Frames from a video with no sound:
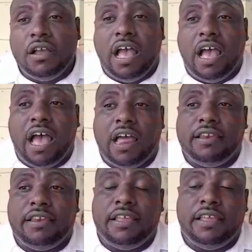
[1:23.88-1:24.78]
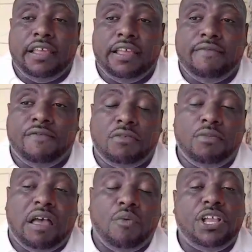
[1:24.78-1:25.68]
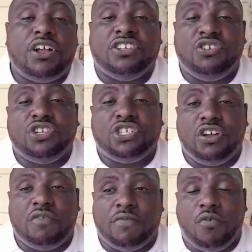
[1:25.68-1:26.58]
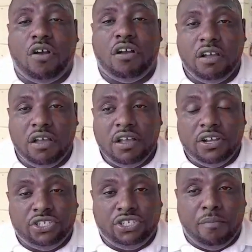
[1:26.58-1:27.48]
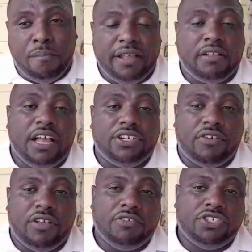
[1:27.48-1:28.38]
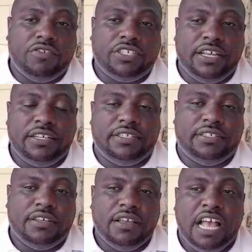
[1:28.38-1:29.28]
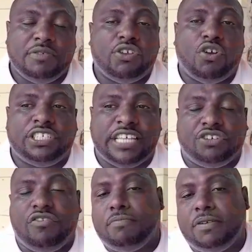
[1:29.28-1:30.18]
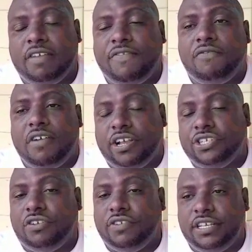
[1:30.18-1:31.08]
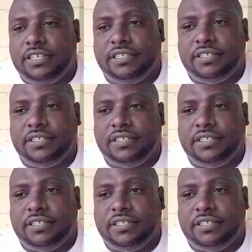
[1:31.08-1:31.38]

and the vulnerable that we continue to serve with our medical and general health services, as well as our sexual and reproductive health and rights services.